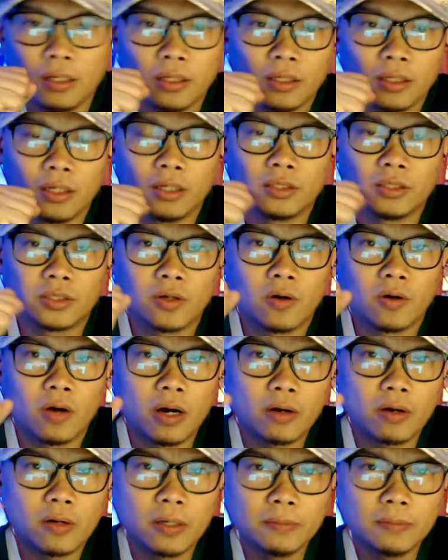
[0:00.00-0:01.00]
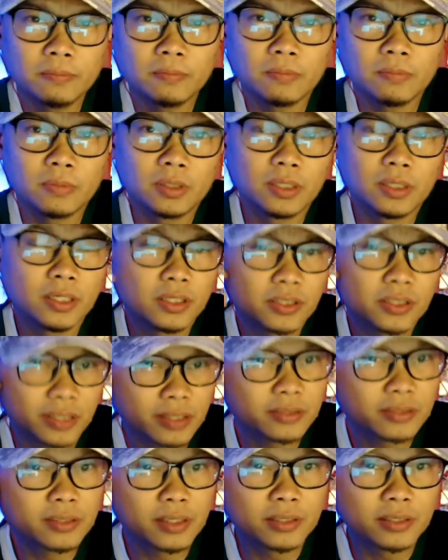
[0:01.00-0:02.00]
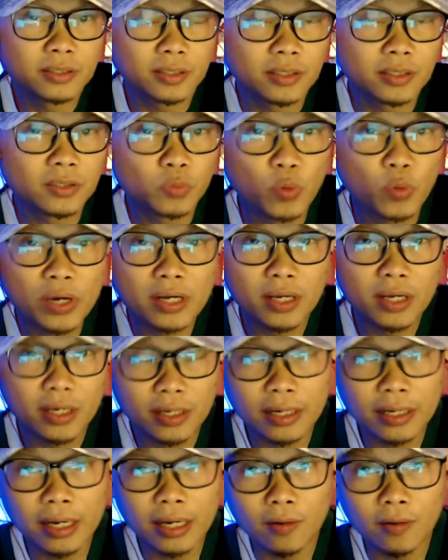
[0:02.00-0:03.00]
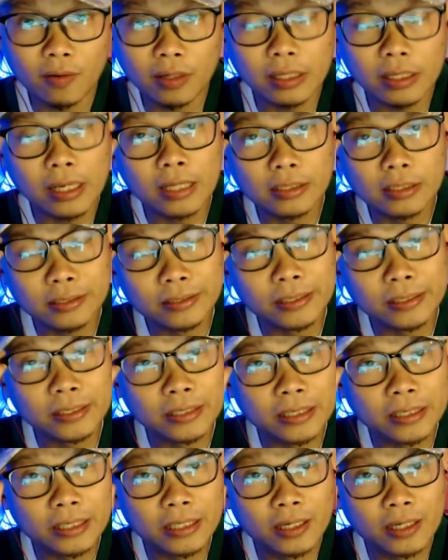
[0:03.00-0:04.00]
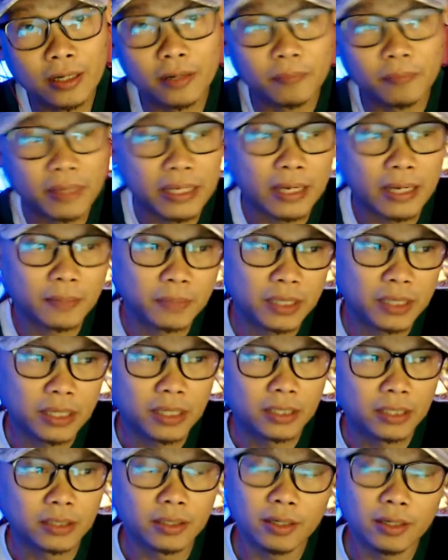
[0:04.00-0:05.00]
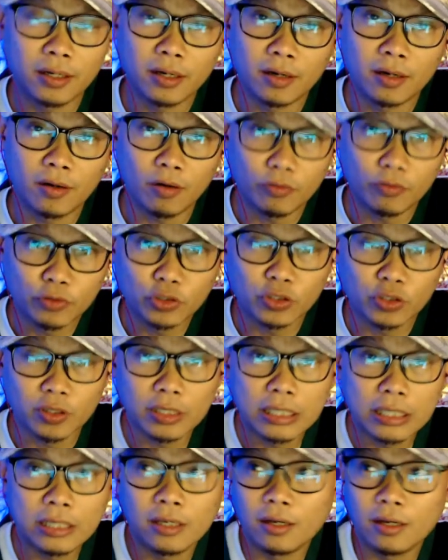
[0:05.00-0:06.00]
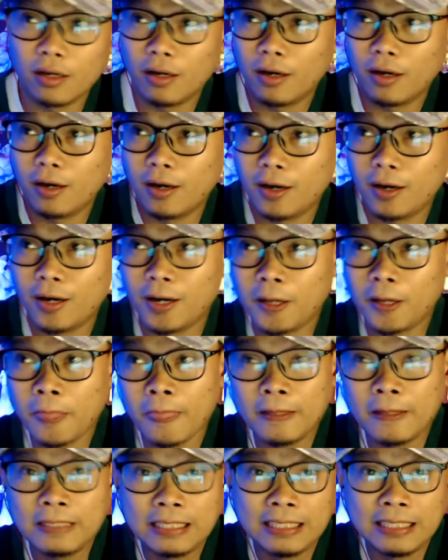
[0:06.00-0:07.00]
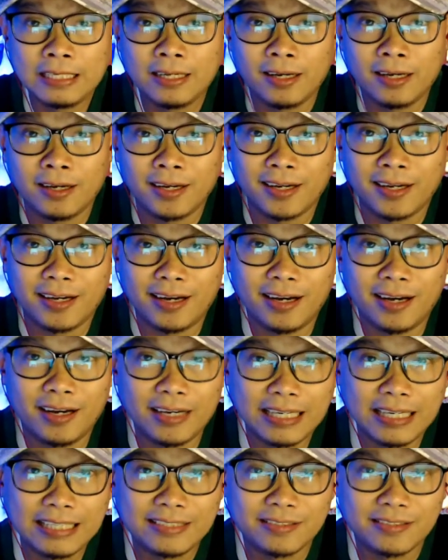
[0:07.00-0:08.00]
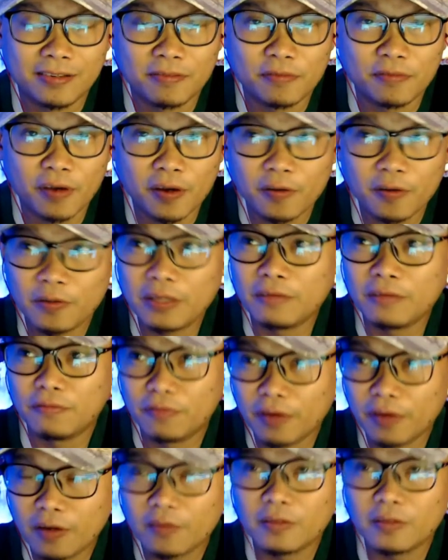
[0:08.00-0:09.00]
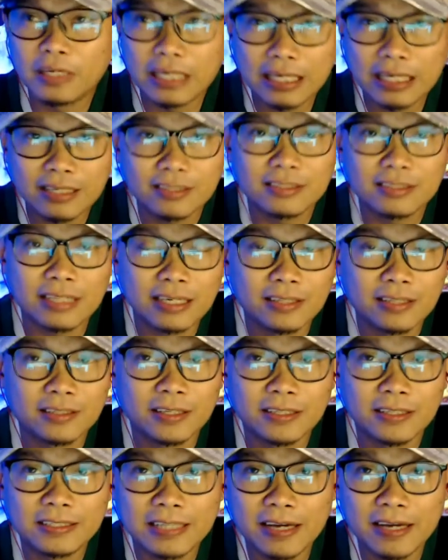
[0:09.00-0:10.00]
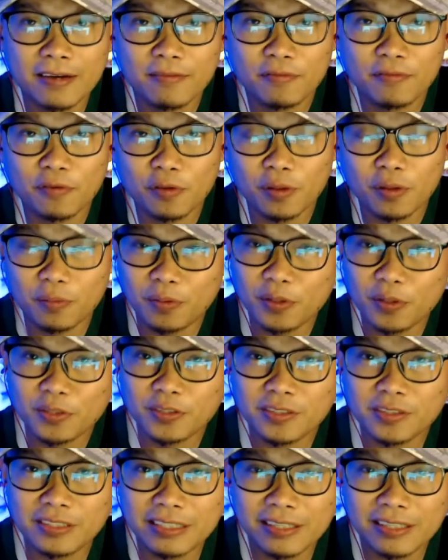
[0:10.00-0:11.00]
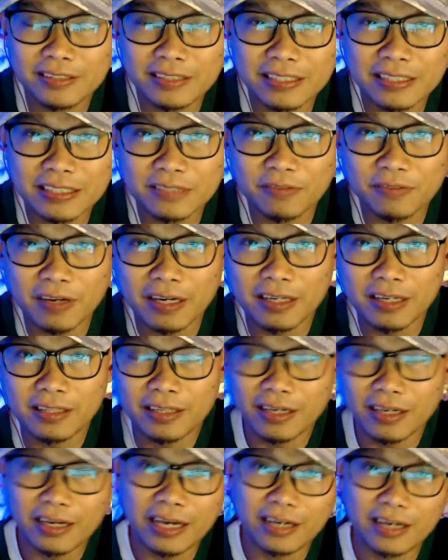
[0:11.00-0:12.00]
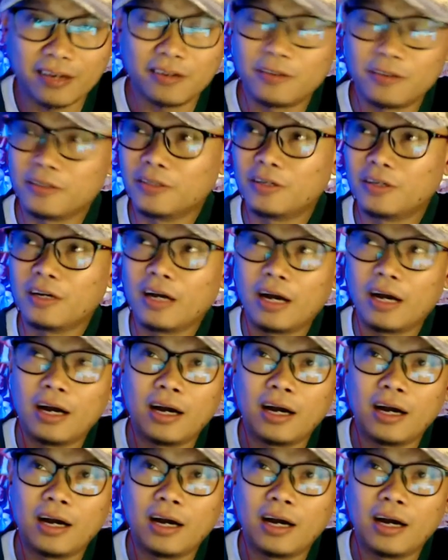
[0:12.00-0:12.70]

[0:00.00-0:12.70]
So how come the Celtics is winning now against the uh, Miami Heat? Uh, obviously, uh, uh, it's a very, very exciting time for the Boston Celtics fan. Kagaya ko, no?